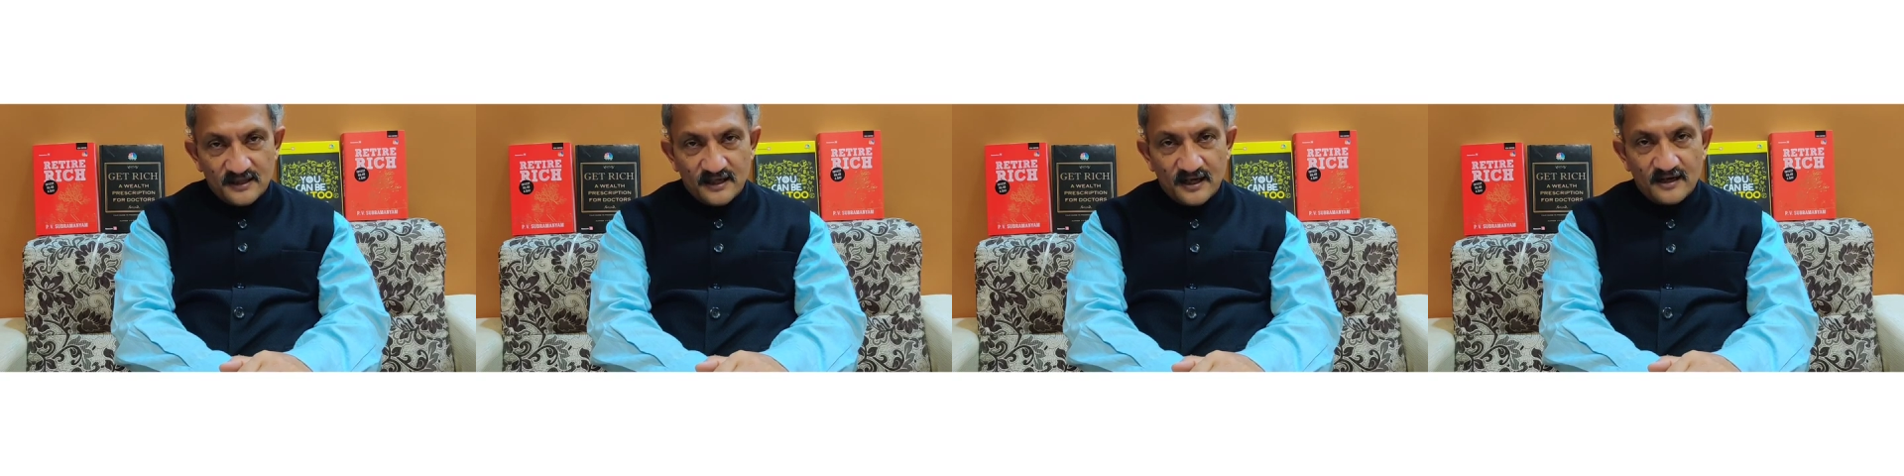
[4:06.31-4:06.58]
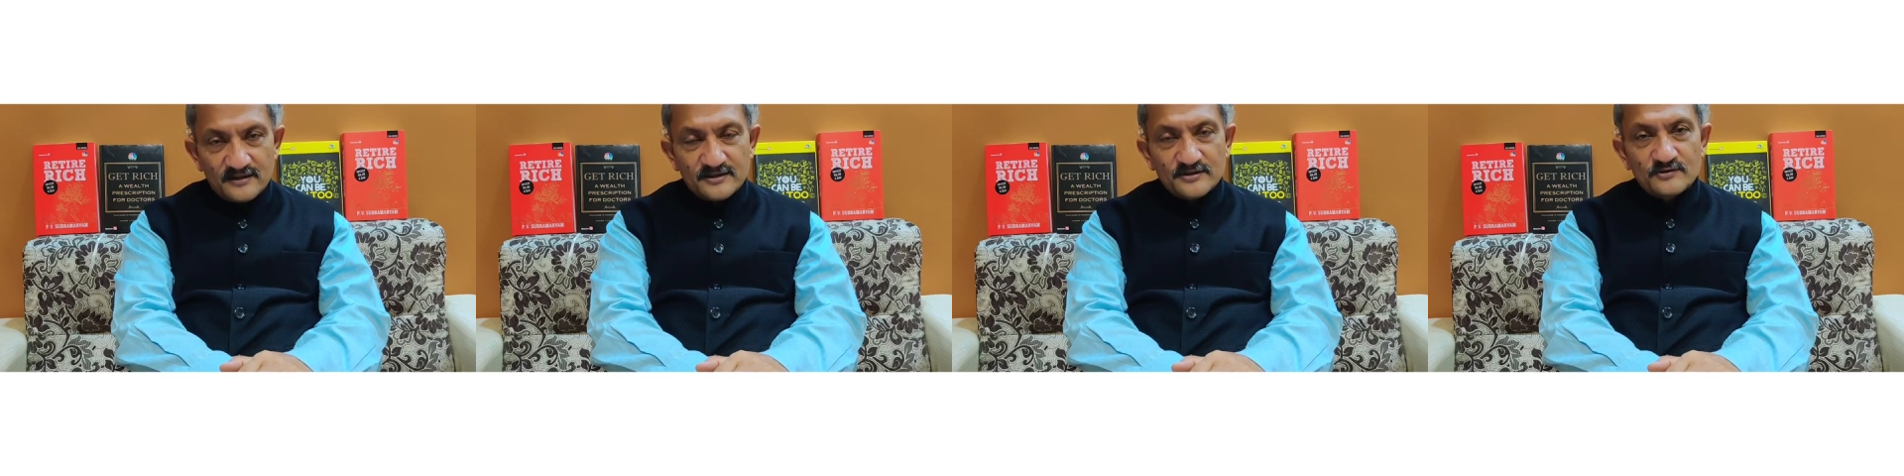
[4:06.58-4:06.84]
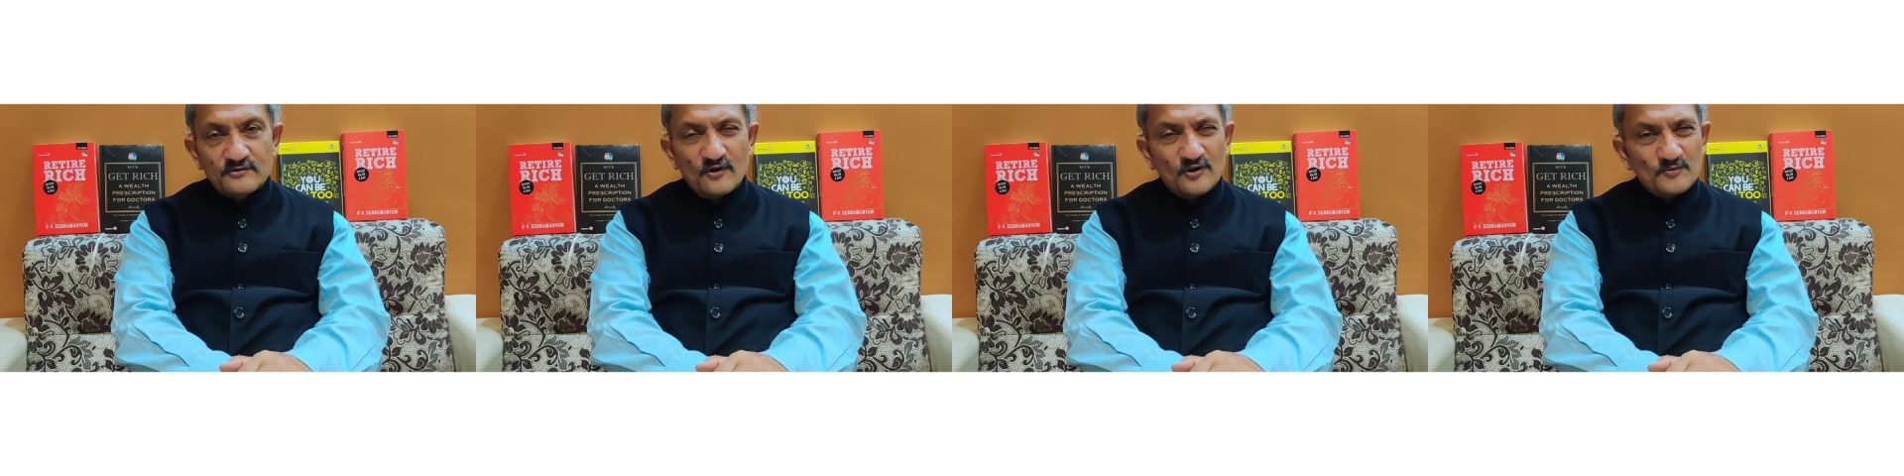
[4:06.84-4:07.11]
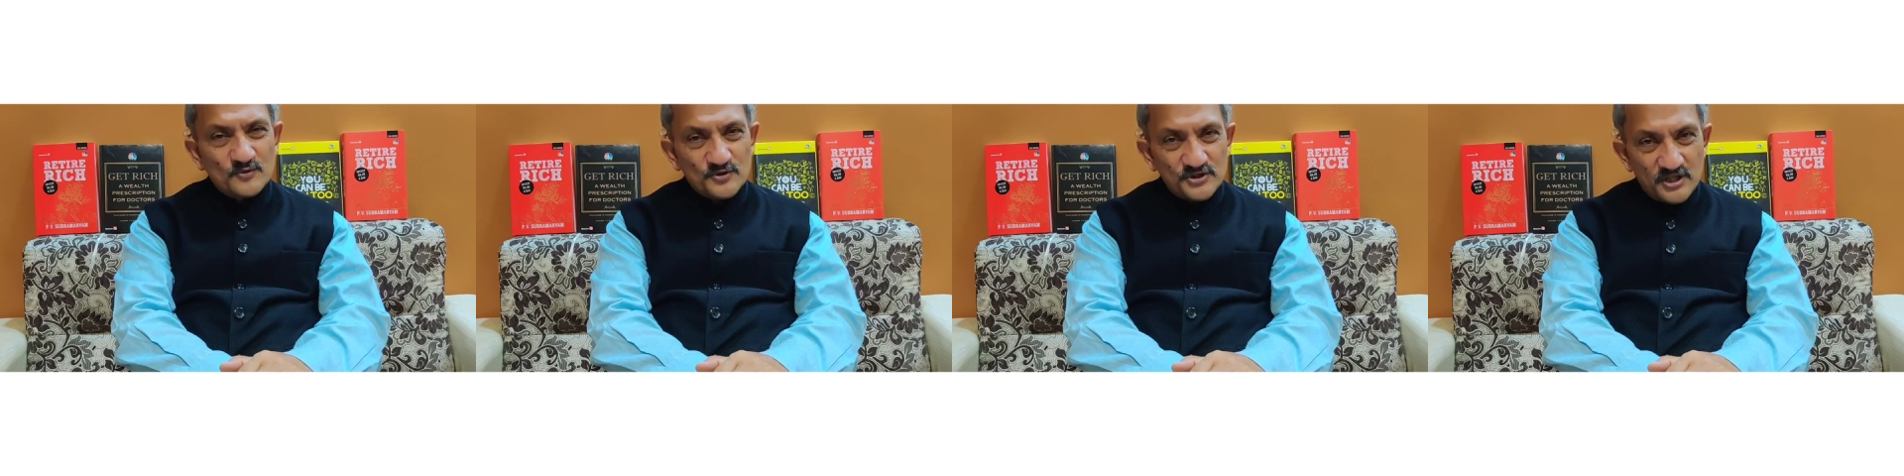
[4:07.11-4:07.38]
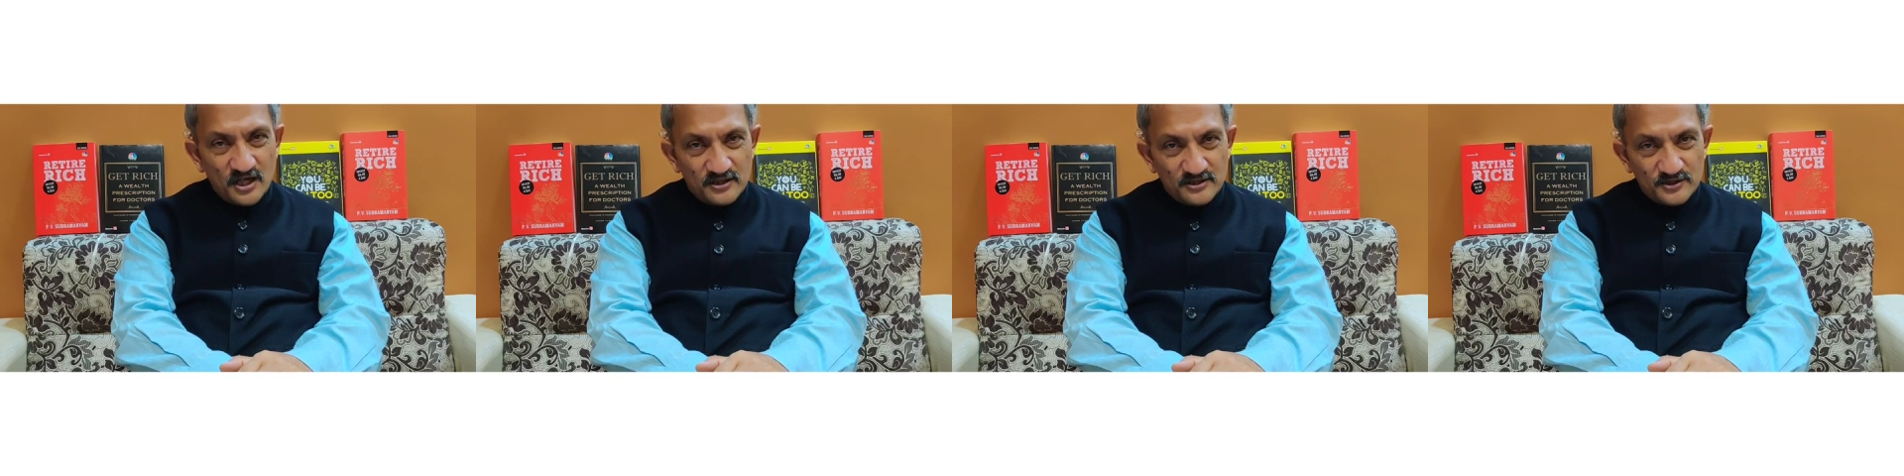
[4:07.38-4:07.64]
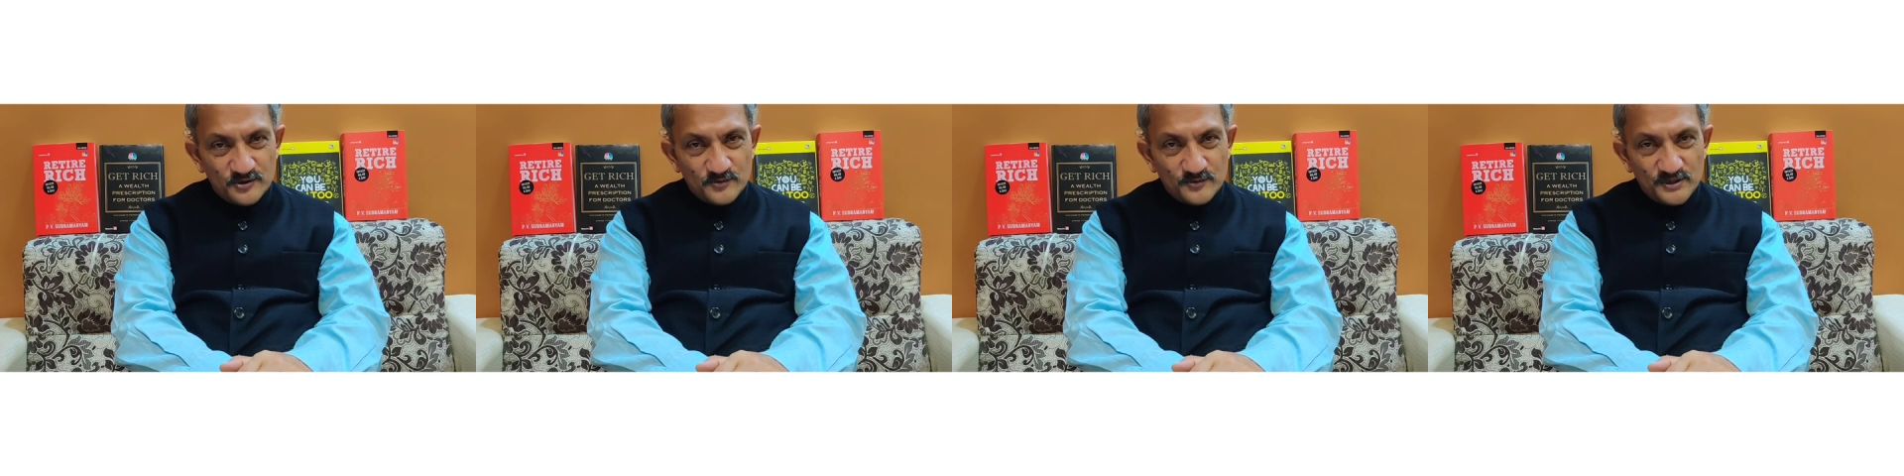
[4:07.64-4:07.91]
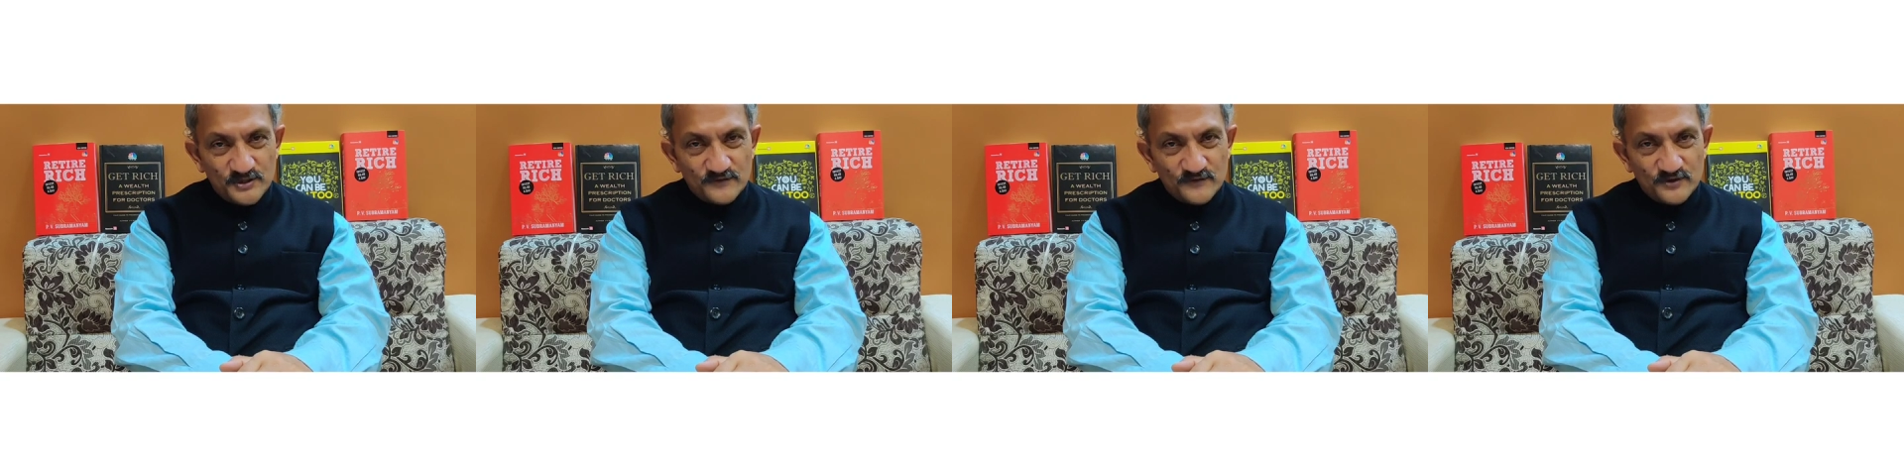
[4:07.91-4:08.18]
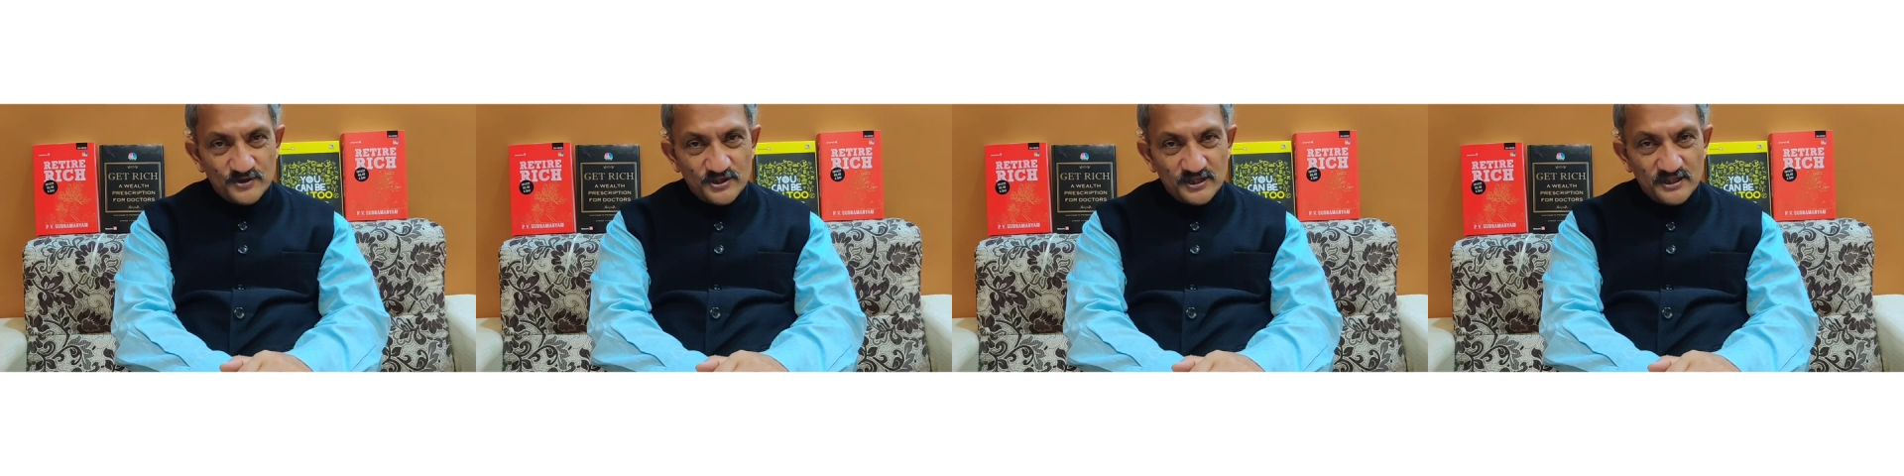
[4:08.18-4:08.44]
100, almost 100 rupees
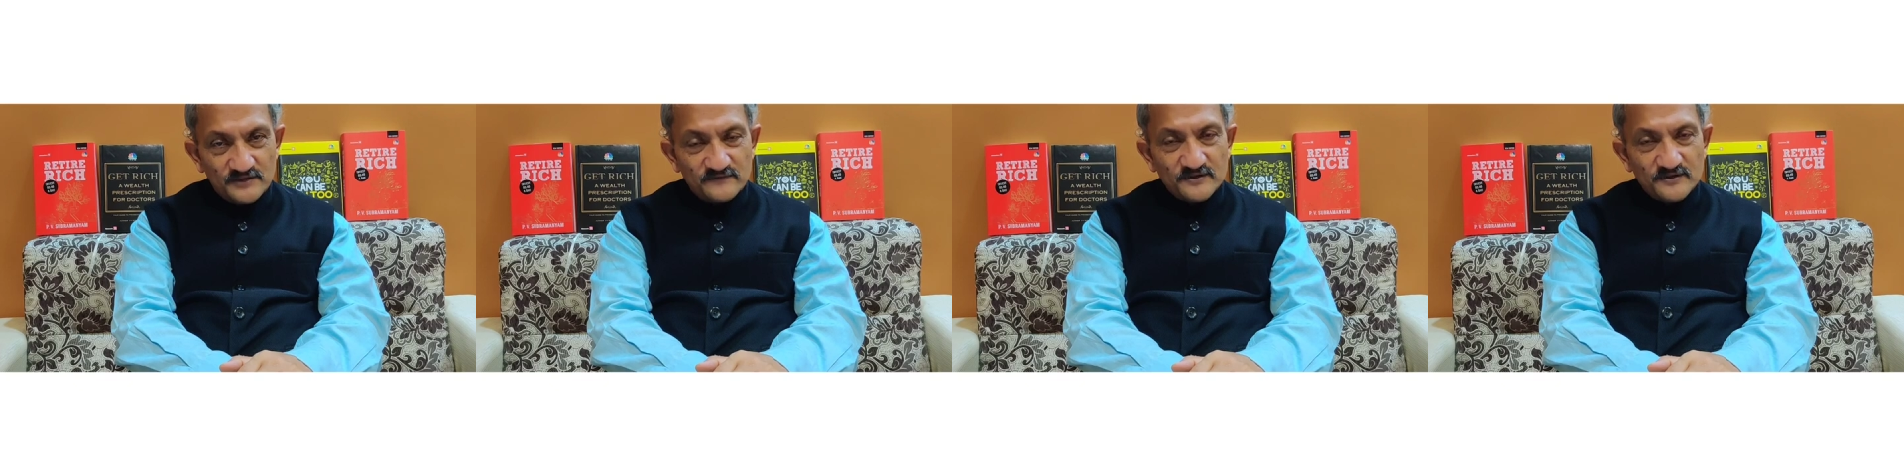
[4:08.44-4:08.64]
for tea,